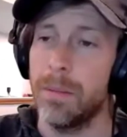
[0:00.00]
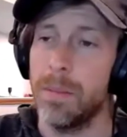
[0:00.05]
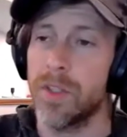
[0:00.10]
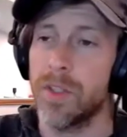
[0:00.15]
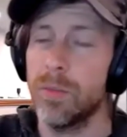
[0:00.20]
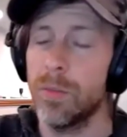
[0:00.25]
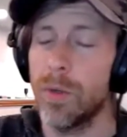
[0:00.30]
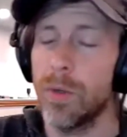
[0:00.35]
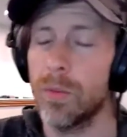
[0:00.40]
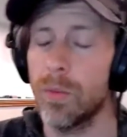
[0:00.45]

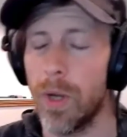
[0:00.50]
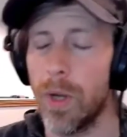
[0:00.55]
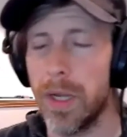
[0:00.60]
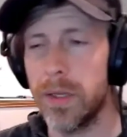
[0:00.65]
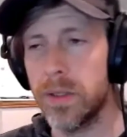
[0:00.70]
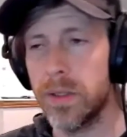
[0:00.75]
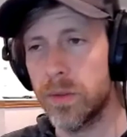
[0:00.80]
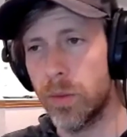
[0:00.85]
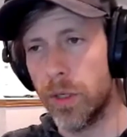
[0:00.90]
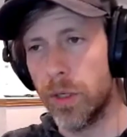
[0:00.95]
Measure mode
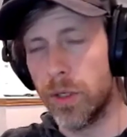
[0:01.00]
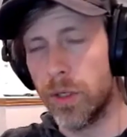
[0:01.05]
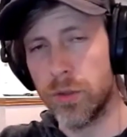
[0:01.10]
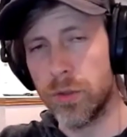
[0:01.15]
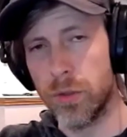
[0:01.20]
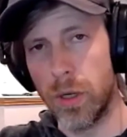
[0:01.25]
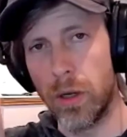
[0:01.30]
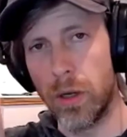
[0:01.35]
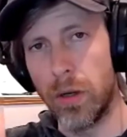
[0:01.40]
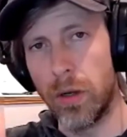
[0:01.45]
1 is where you
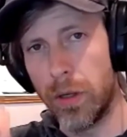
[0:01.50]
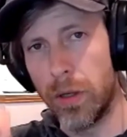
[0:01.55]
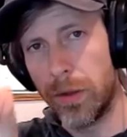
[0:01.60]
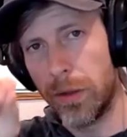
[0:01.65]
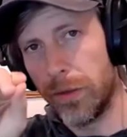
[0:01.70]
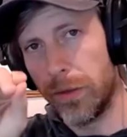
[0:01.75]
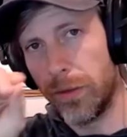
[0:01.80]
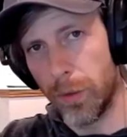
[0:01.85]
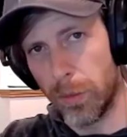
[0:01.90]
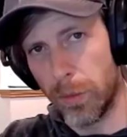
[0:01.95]
draw on
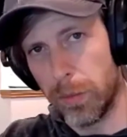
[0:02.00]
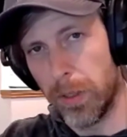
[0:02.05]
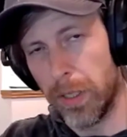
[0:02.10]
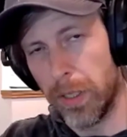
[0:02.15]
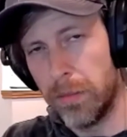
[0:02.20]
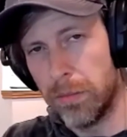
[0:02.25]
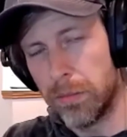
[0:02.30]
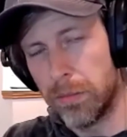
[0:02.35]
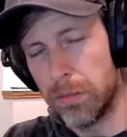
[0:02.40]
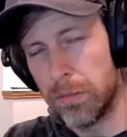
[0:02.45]
the floor
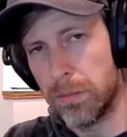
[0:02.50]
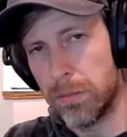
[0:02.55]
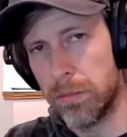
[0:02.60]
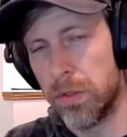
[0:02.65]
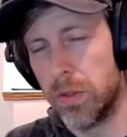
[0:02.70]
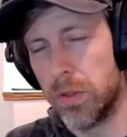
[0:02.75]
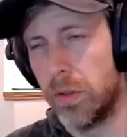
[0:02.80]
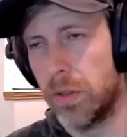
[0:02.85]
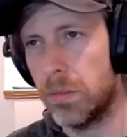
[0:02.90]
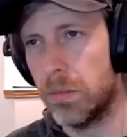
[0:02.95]
plan.
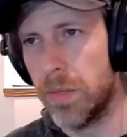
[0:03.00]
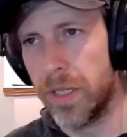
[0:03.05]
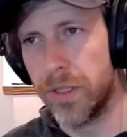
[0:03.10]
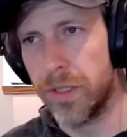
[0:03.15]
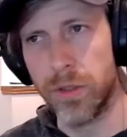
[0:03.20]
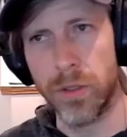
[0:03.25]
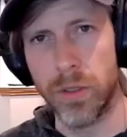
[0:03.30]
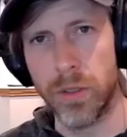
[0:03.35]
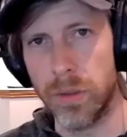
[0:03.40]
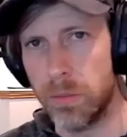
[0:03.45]
So you can
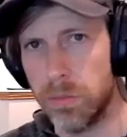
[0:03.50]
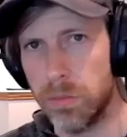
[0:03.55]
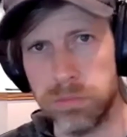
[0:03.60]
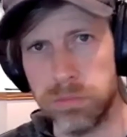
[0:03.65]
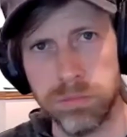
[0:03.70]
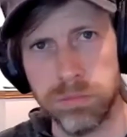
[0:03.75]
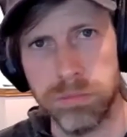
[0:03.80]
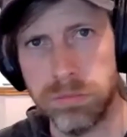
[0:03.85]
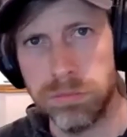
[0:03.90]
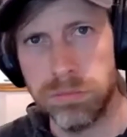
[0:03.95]
measure,
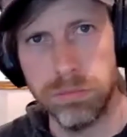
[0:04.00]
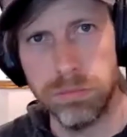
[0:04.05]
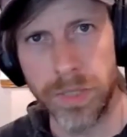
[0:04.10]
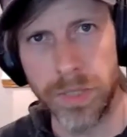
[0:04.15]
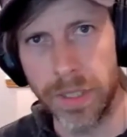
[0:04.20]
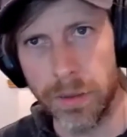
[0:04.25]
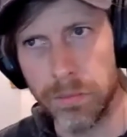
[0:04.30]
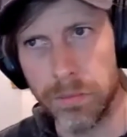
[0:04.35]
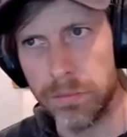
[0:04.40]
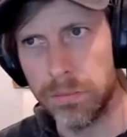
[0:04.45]

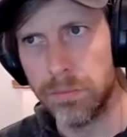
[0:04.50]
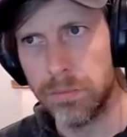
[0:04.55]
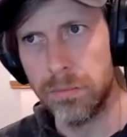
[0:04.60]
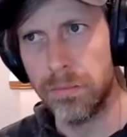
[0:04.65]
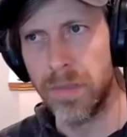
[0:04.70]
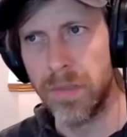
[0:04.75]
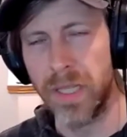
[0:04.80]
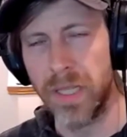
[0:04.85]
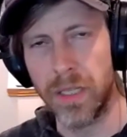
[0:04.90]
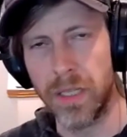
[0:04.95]
you know,
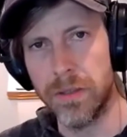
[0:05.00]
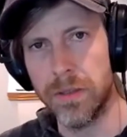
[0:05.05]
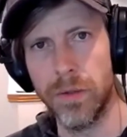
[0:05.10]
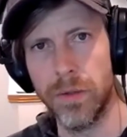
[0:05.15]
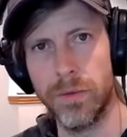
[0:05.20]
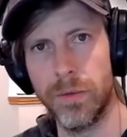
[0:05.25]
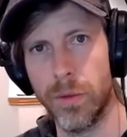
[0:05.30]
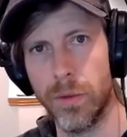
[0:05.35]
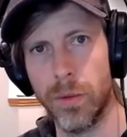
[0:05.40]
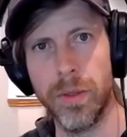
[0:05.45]
things on the
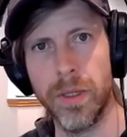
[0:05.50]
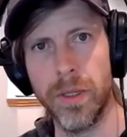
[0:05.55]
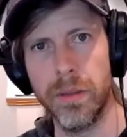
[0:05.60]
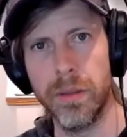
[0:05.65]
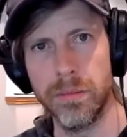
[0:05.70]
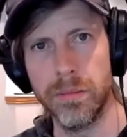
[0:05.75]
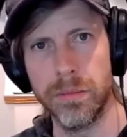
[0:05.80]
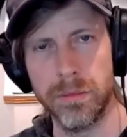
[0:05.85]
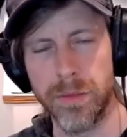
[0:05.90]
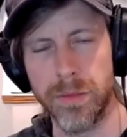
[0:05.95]
floor
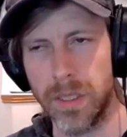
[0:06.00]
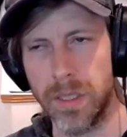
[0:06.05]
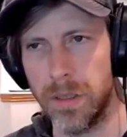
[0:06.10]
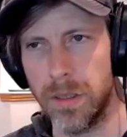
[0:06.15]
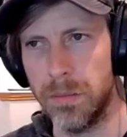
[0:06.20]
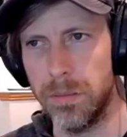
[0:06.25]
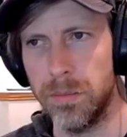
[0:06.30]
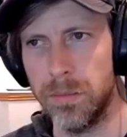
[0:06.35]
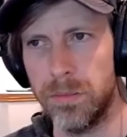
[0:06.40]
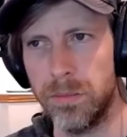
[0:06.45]
plan,
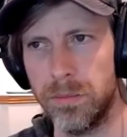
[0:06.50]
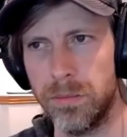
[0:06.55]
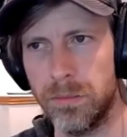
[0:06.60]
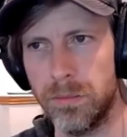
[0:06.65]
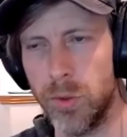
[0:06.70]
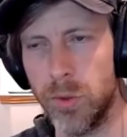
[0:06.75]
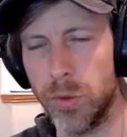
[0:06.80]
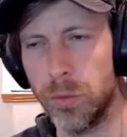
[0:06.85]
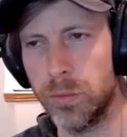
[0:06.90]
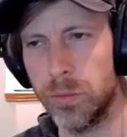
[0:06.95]

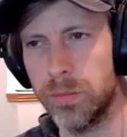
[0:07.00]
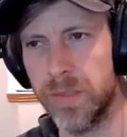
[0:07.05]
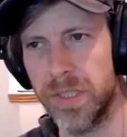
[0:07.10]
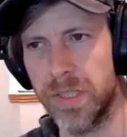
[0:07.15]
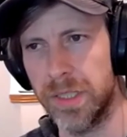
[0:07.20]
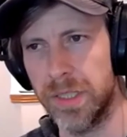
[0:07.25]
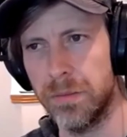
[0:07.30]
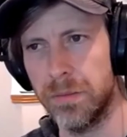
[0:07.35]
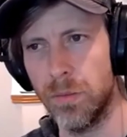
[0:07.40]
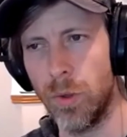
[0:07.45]
rooms
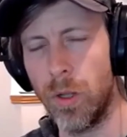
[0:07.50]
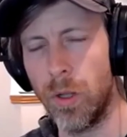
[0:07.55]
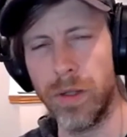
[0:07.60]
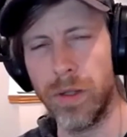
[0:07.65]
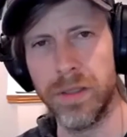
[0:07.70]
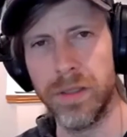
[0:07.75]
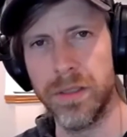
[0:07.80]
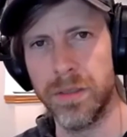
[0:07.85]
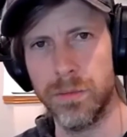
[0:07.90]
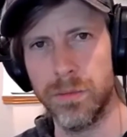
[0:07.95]
and
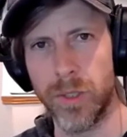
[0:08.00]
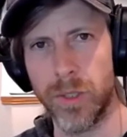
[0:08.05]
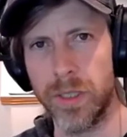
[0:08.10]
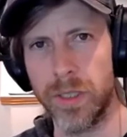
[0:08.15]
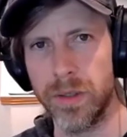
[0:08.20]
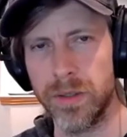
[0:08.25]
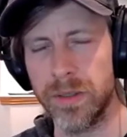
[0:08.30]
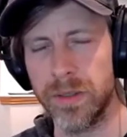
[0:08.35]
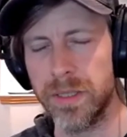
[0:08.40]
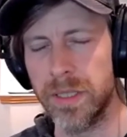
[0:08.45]
walls and
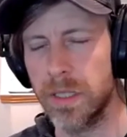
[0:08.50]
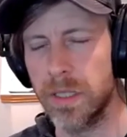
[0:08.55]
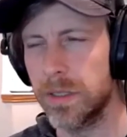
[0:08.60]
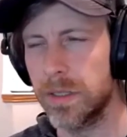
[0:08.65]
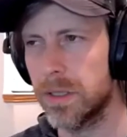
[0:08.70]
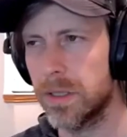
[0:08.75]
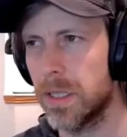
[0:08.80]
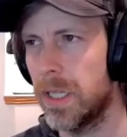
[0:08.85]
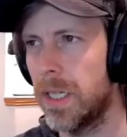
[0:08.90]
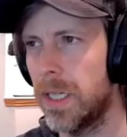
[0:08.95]
windows and
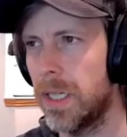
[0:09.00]
such.